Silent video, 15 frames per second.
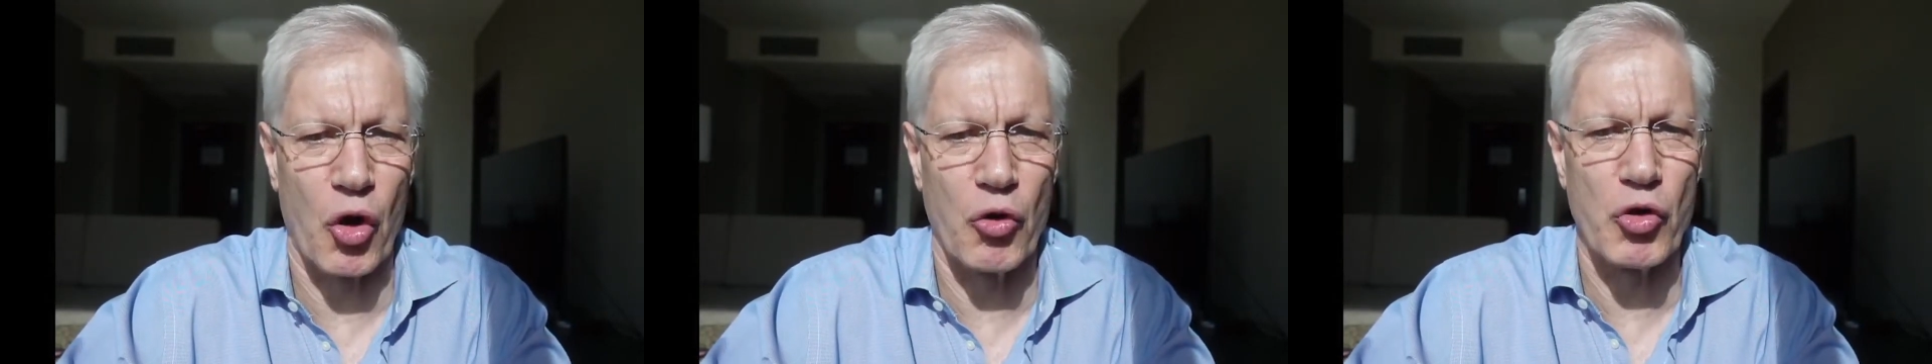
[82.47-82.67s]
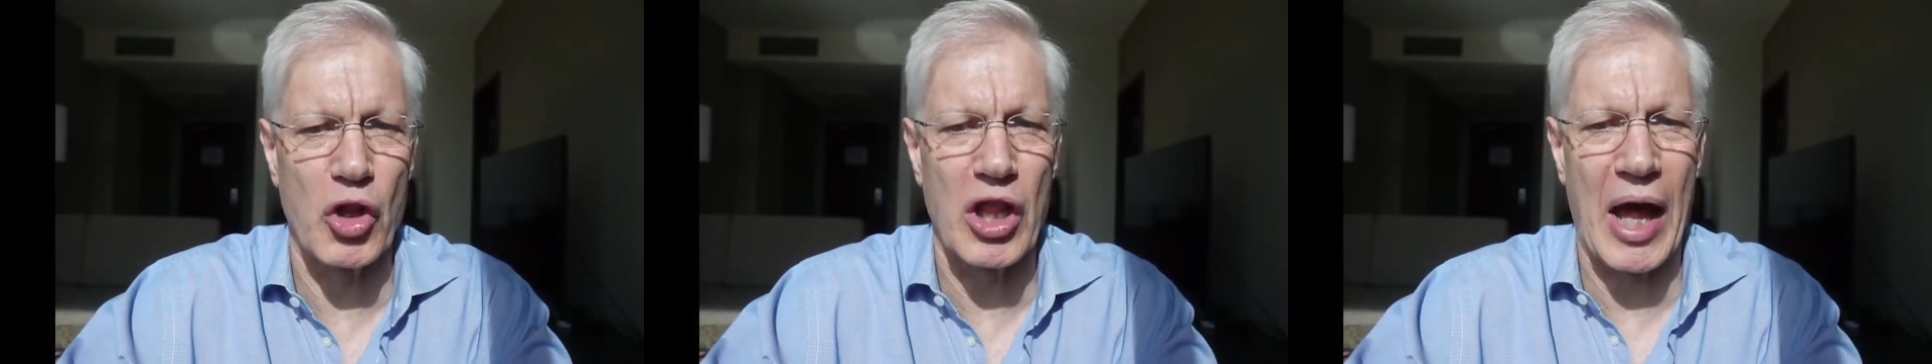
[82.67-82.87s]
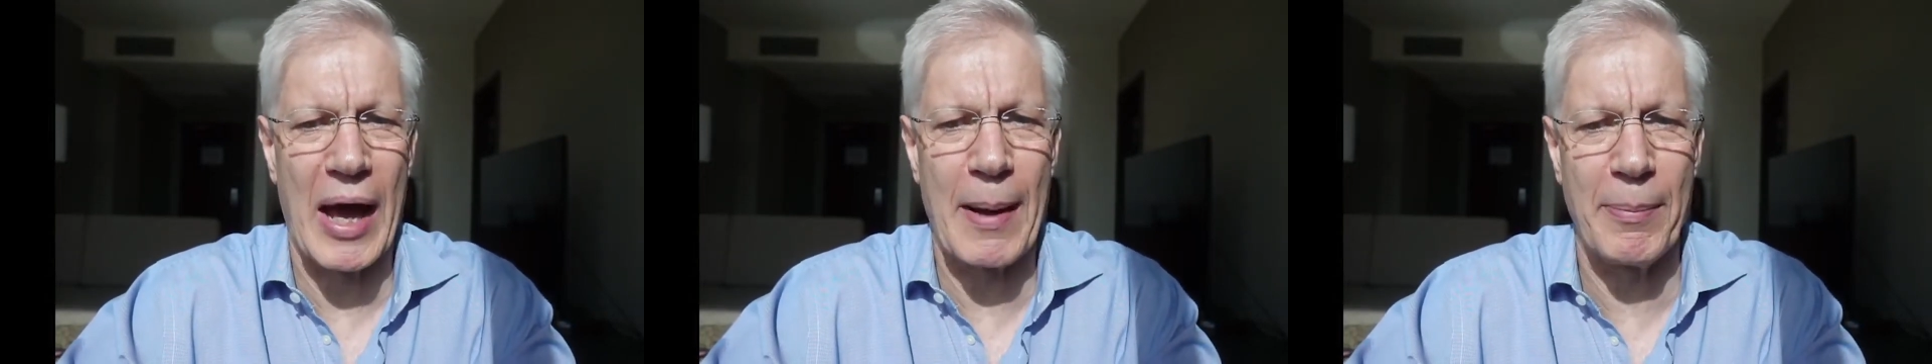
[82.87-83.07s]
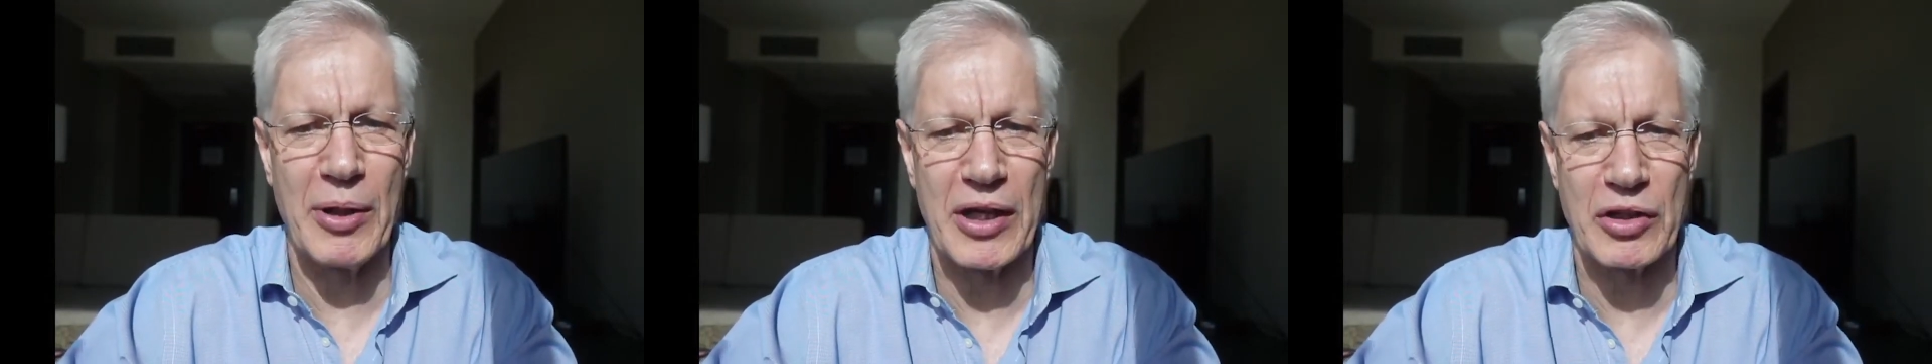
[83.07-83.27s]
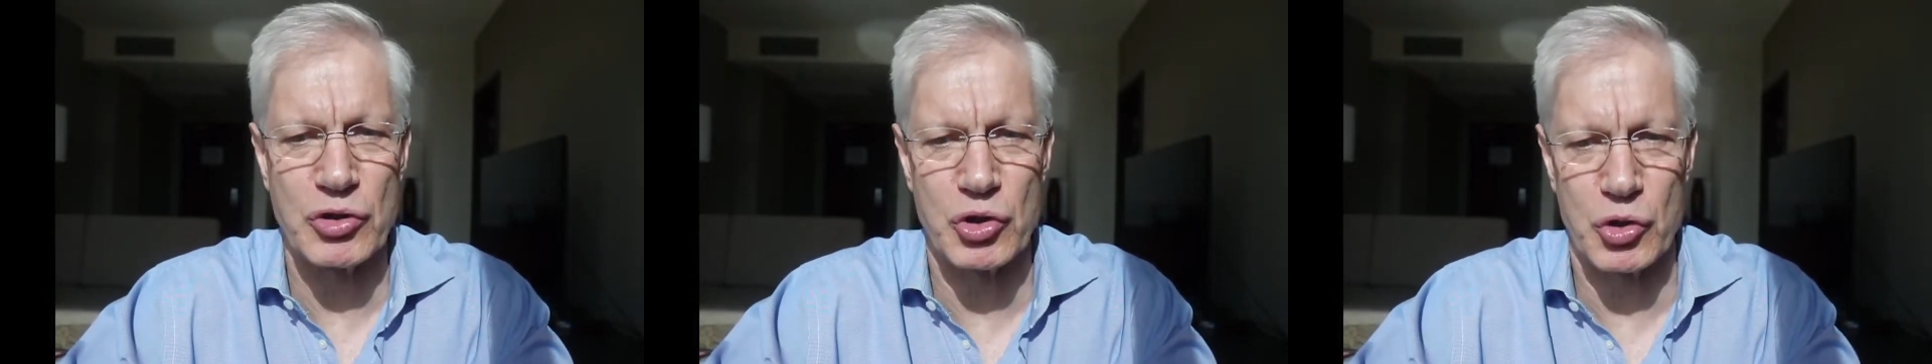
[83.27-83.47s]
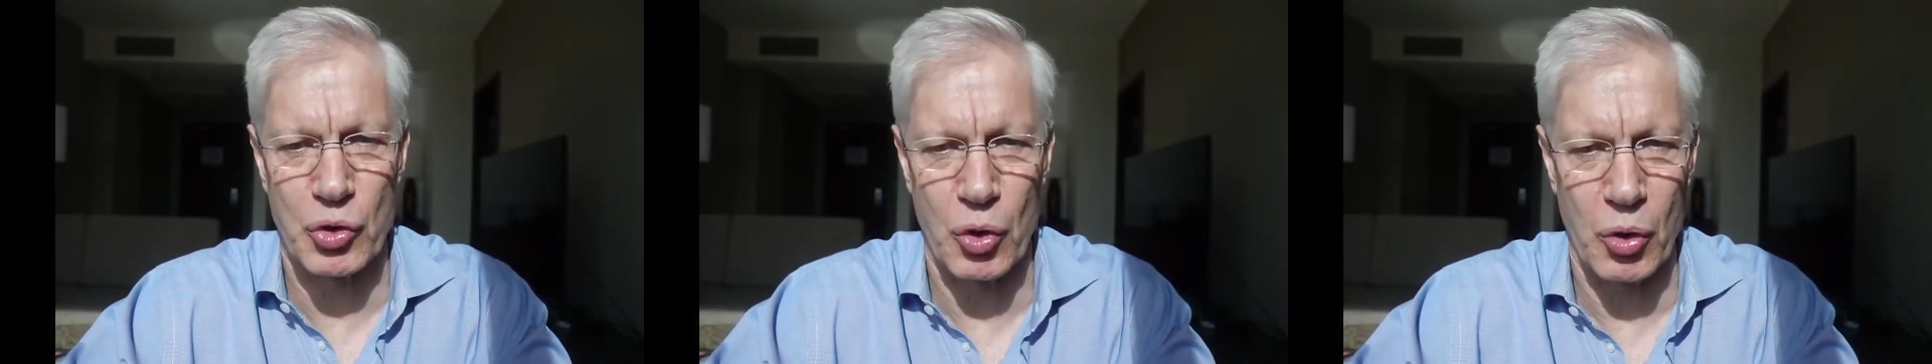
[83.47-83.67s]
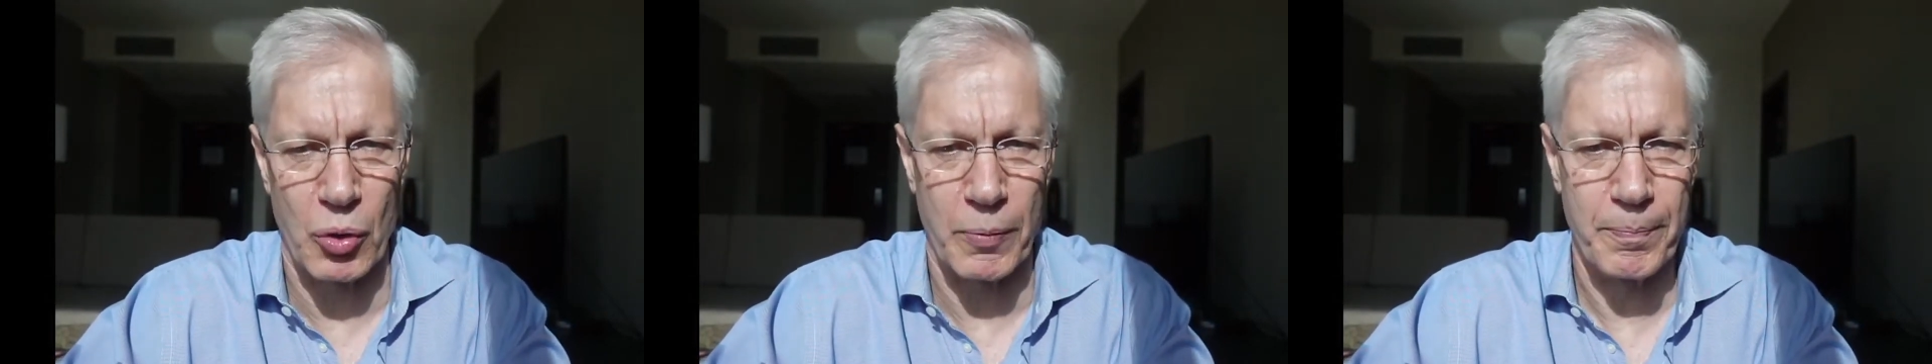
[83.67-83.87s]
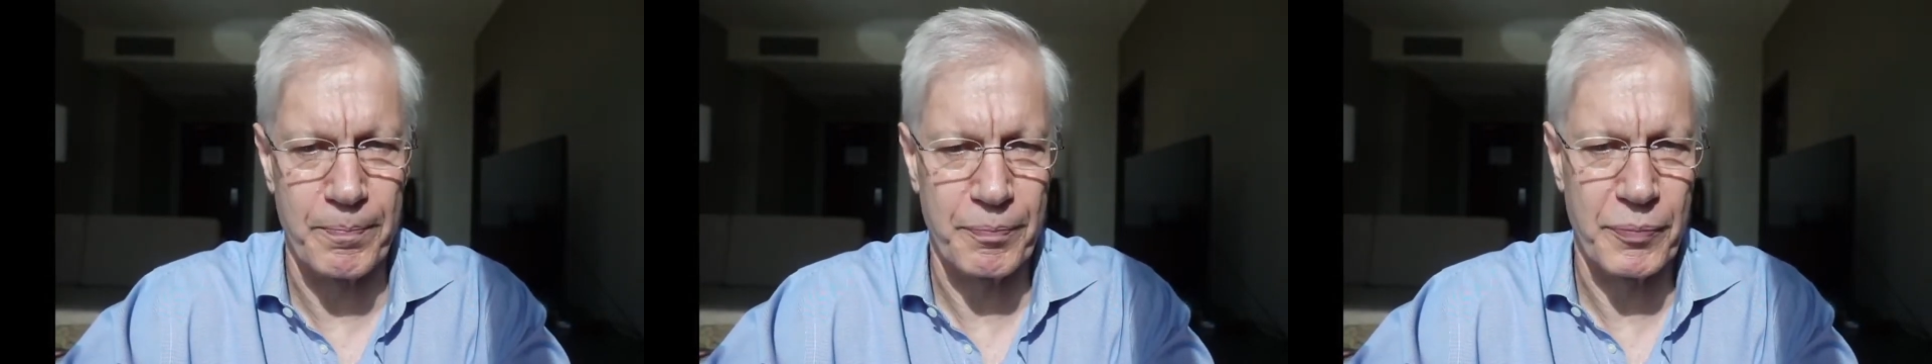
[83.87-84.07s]
or reliably
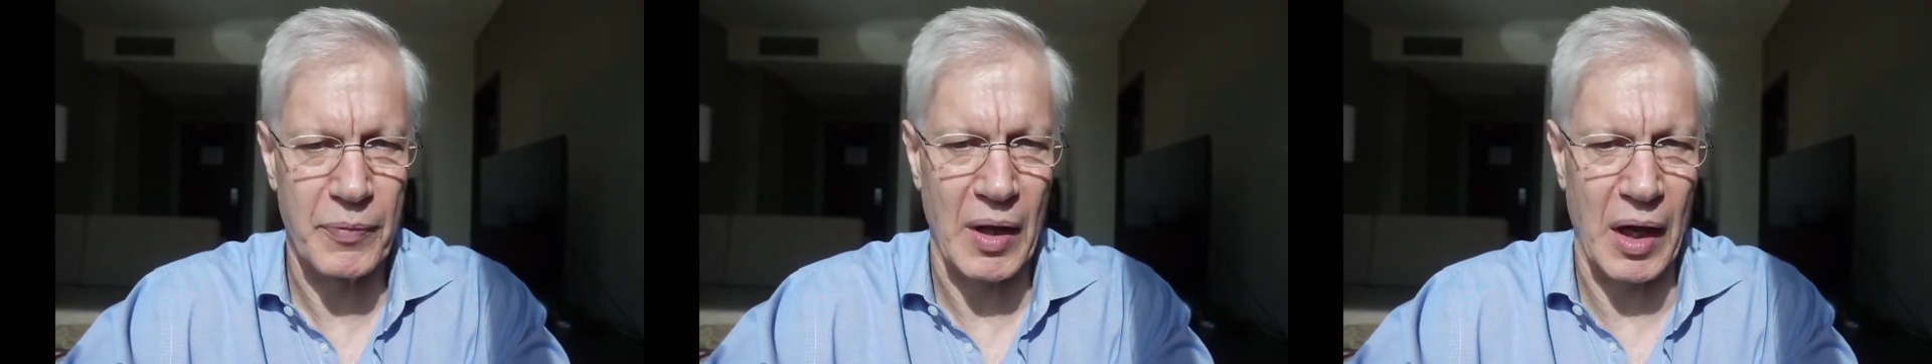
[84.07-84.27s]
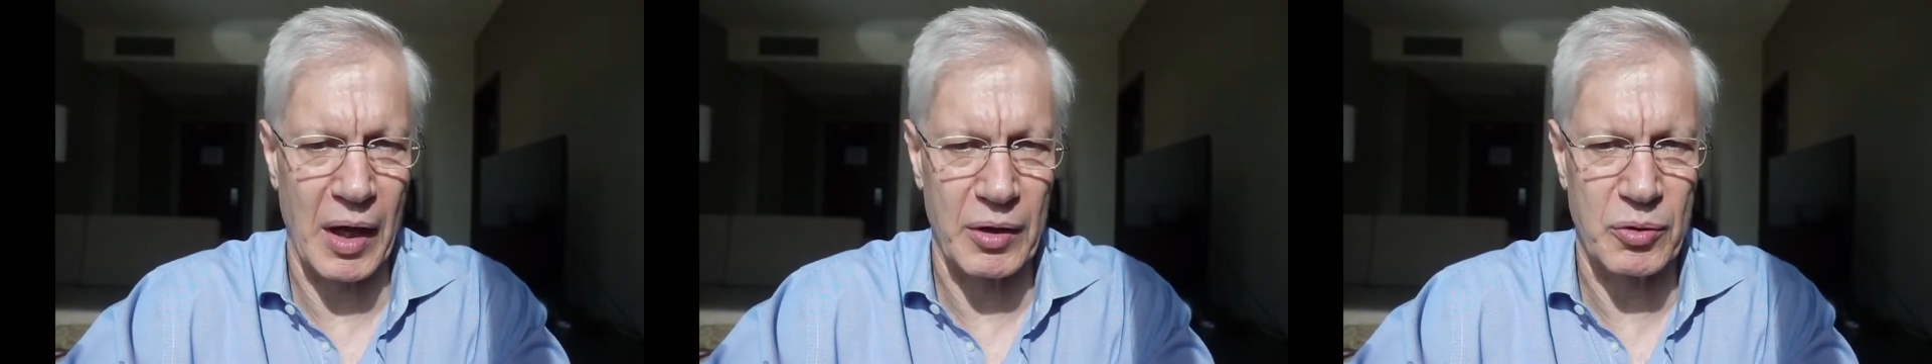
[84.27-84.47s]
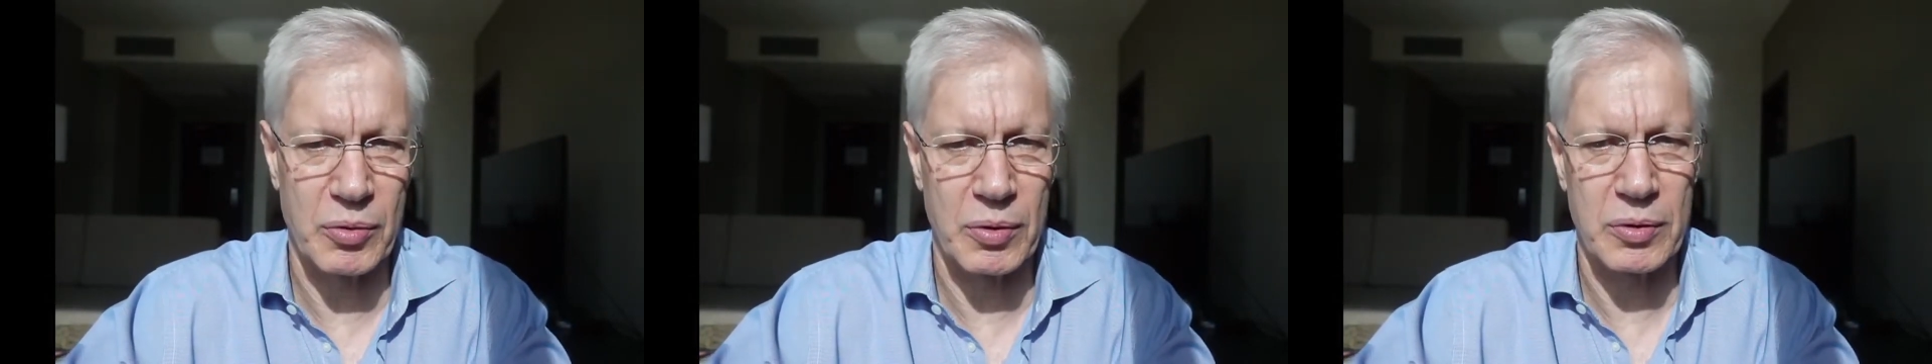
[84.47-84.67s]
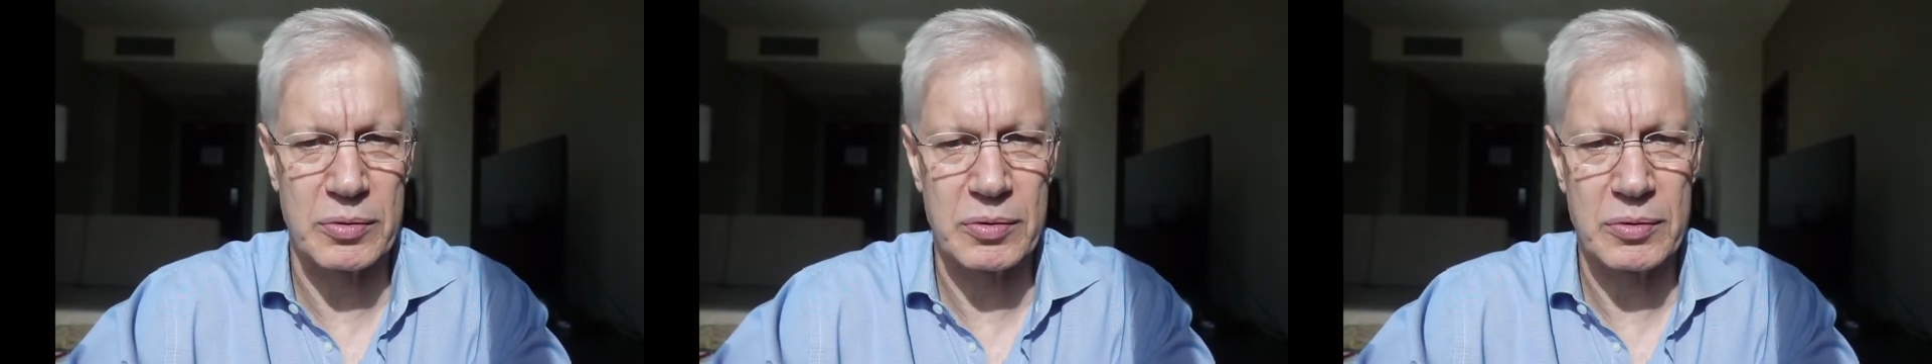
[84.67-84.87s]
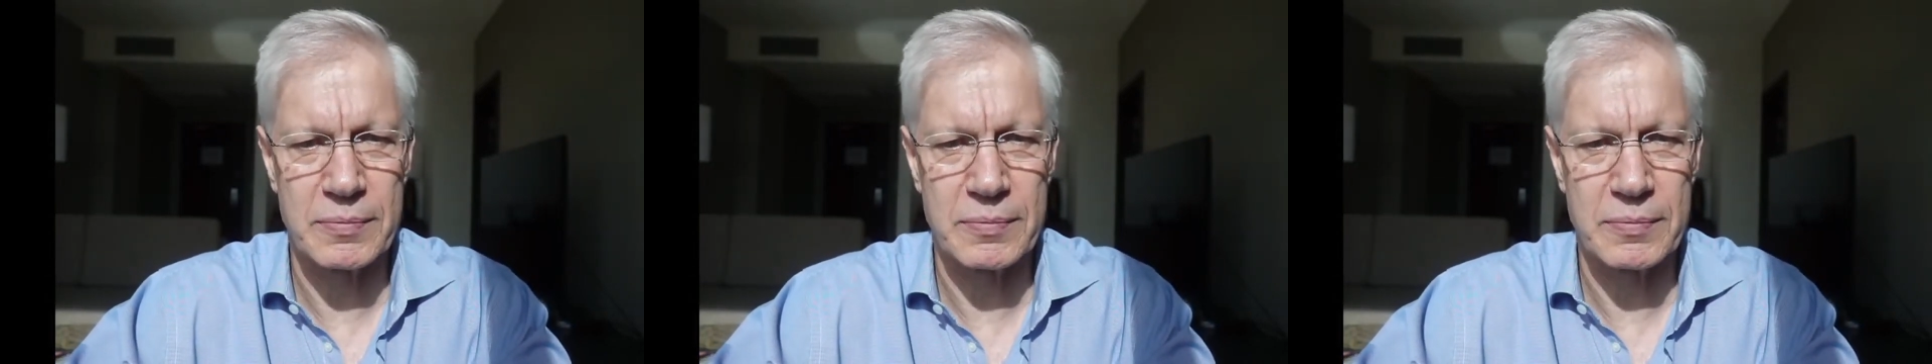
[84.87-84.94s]
control, unquote.